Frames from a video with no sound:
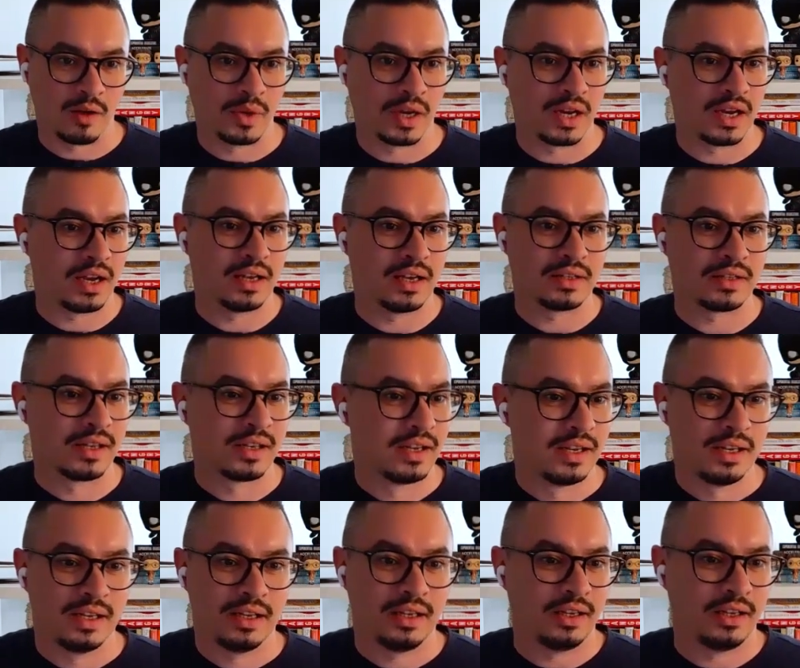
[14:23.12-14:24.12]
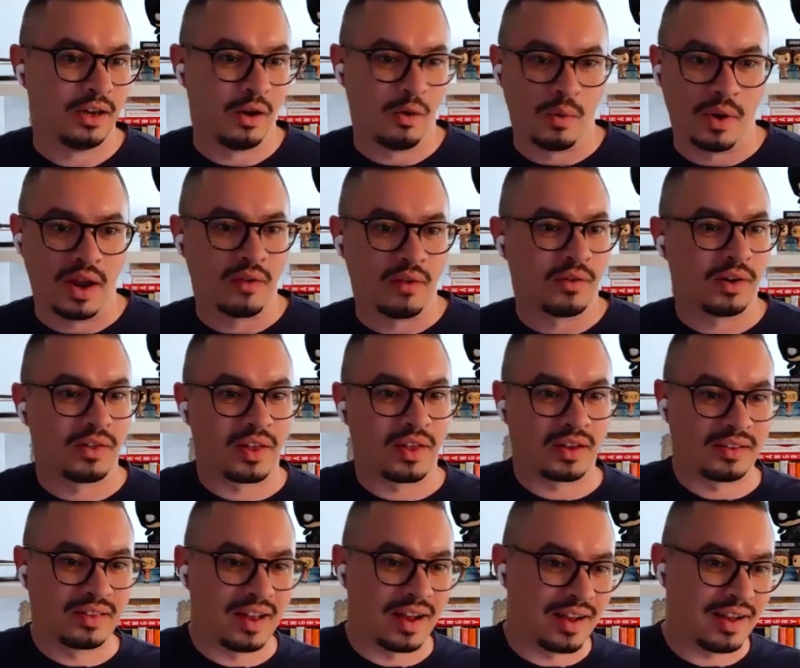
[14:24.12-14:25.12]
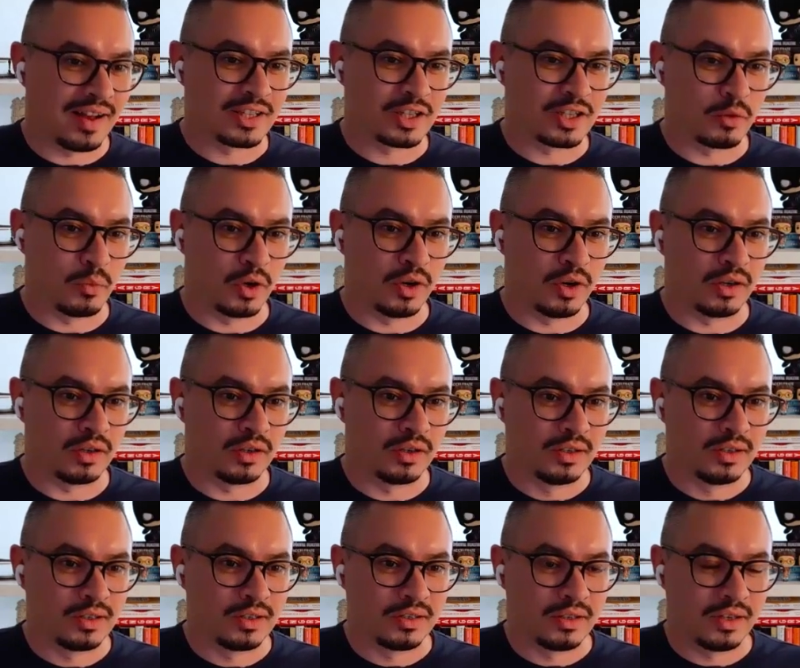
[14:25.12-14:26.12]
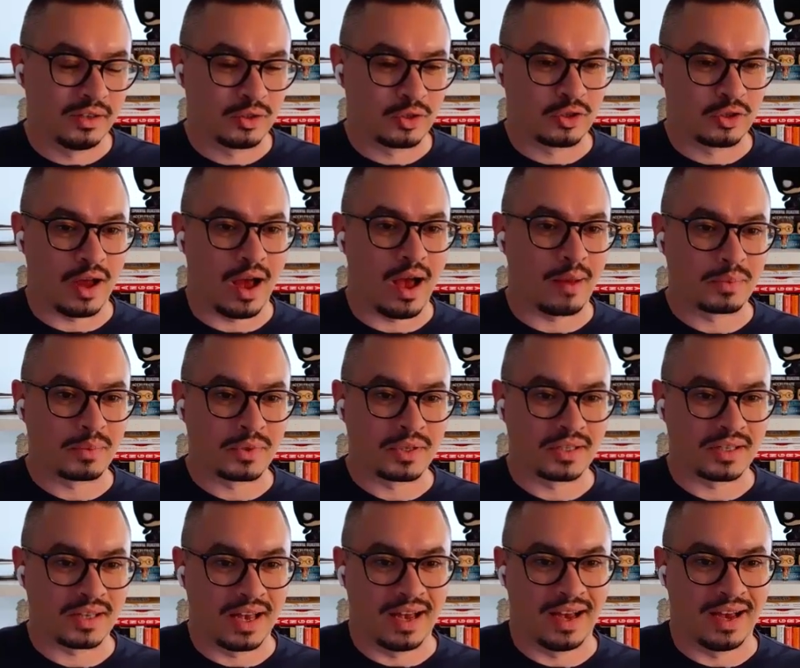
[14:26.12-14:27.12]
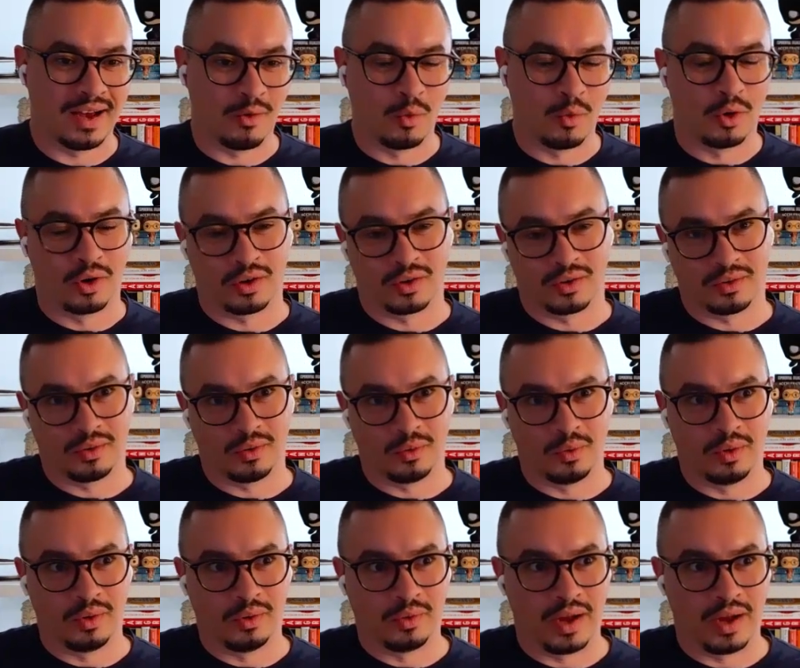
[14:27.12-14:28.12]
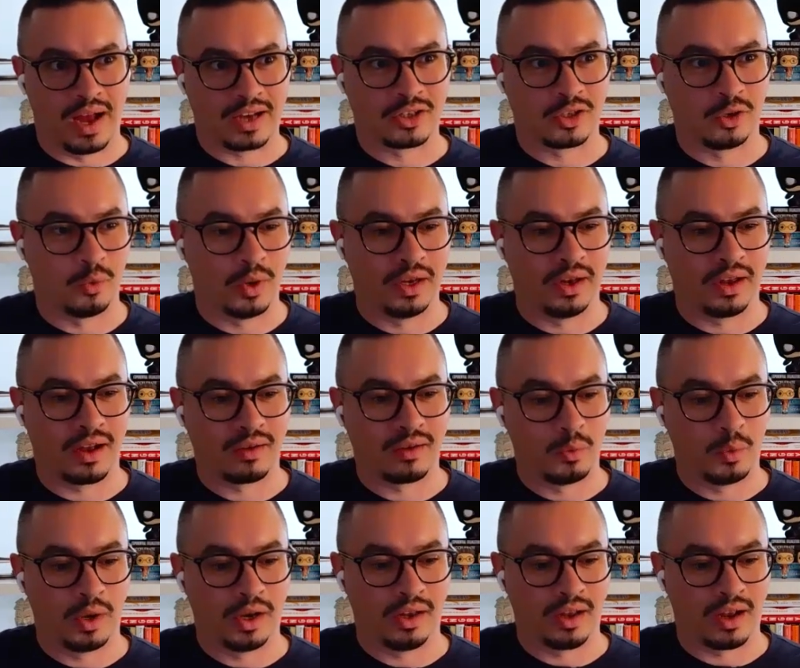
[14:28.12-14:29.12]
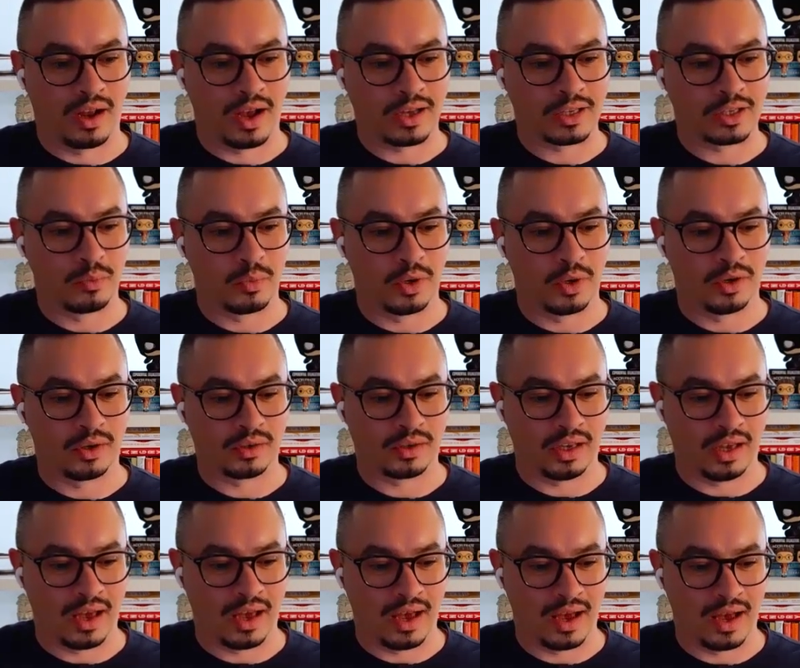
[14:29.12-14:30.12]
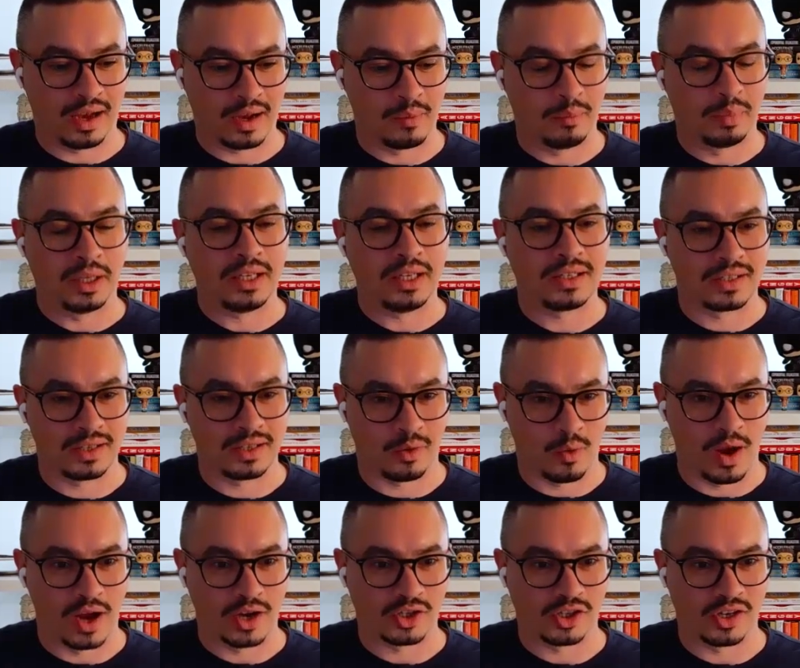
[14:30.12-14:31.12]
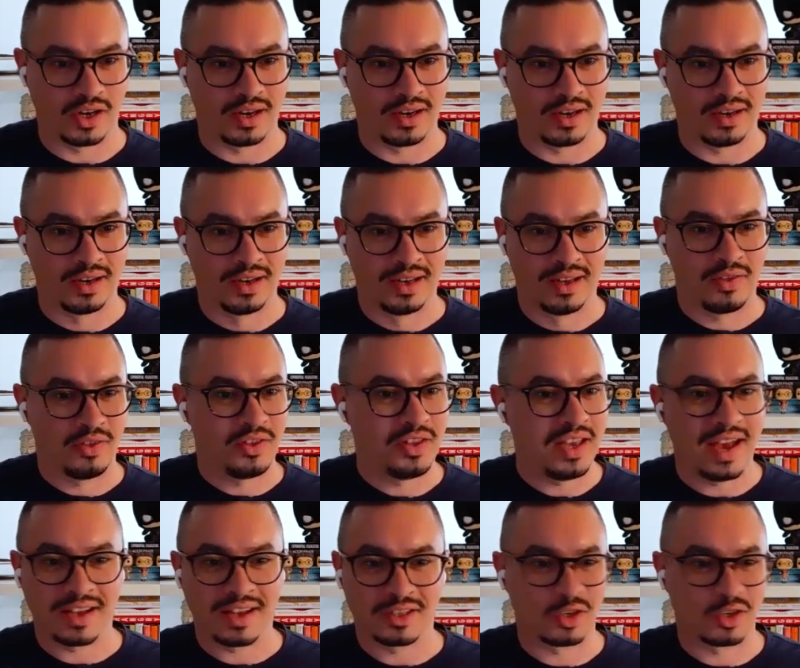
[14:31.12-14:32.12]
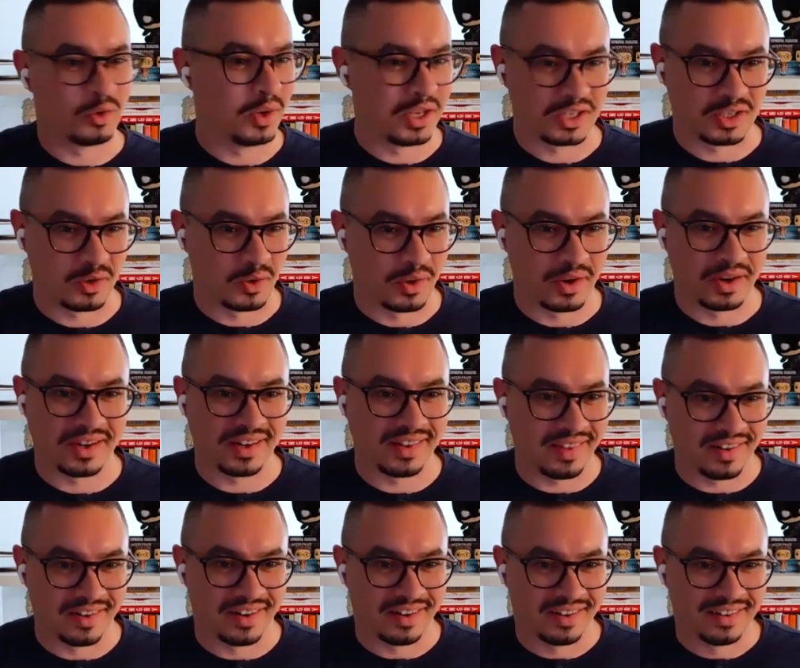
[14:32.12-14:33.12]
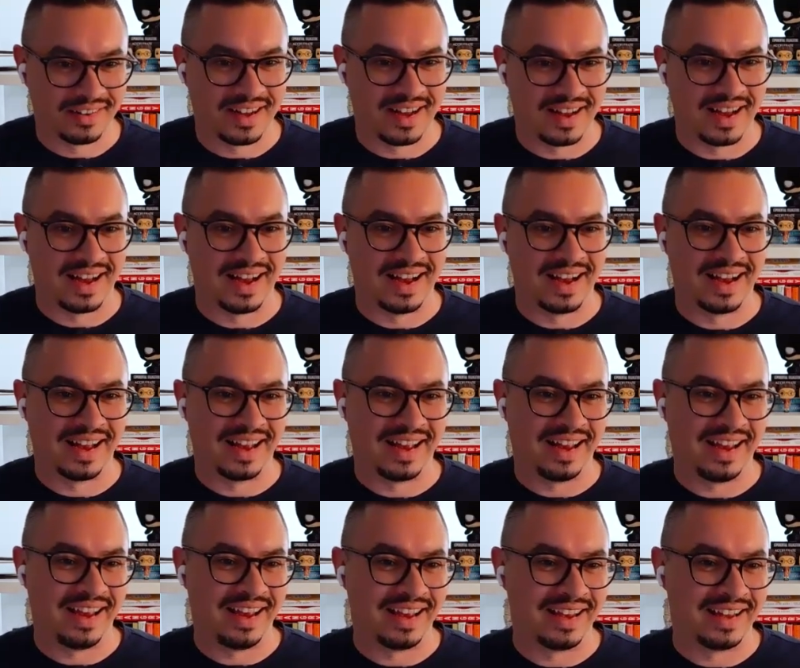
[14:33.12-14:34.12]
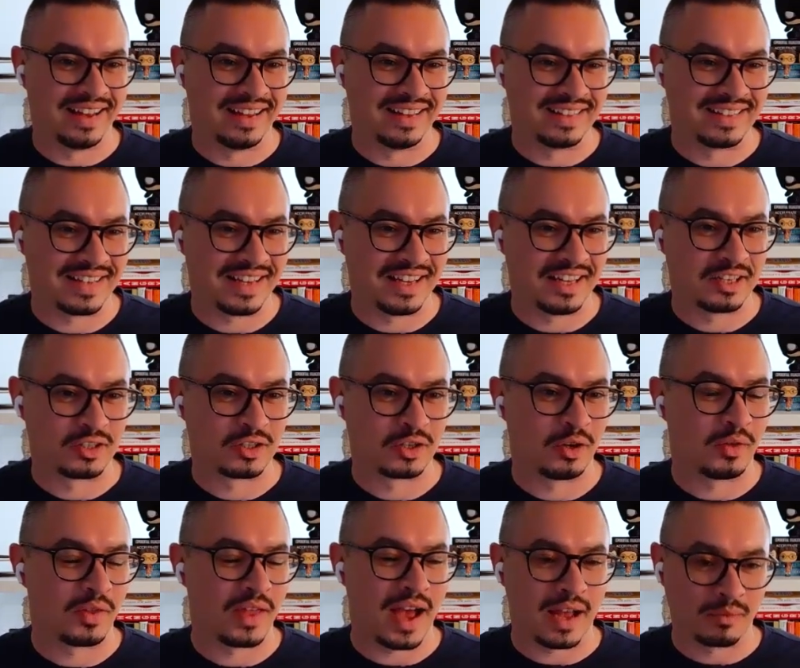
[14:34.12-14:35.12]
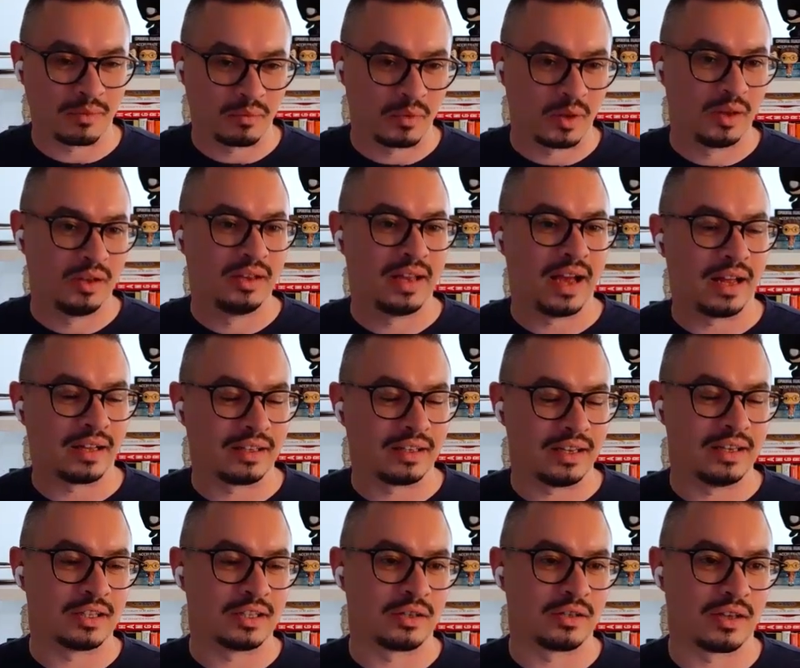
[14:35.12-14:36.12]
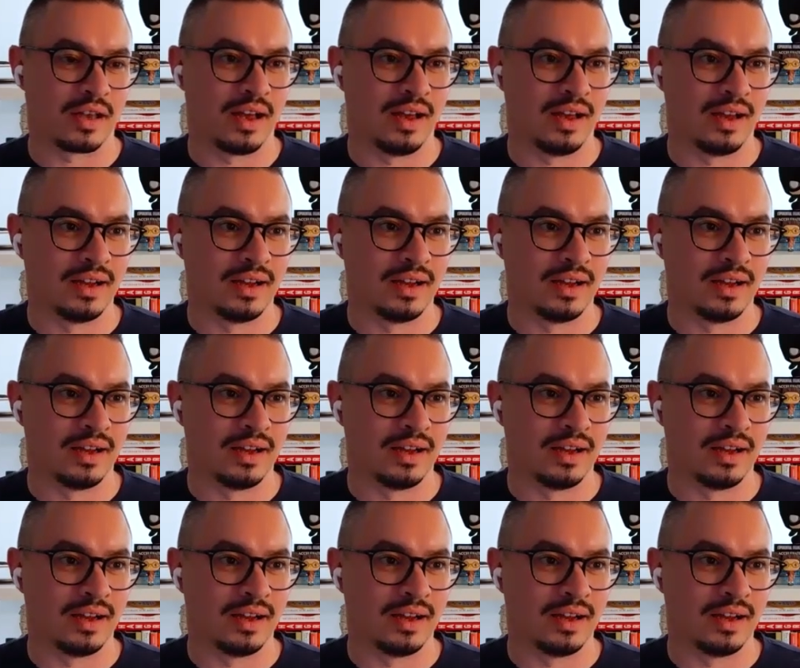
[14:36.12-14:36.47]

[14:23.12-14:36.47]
because whenever the customer stops, when the customer completes the question, the answer is already there, and so that is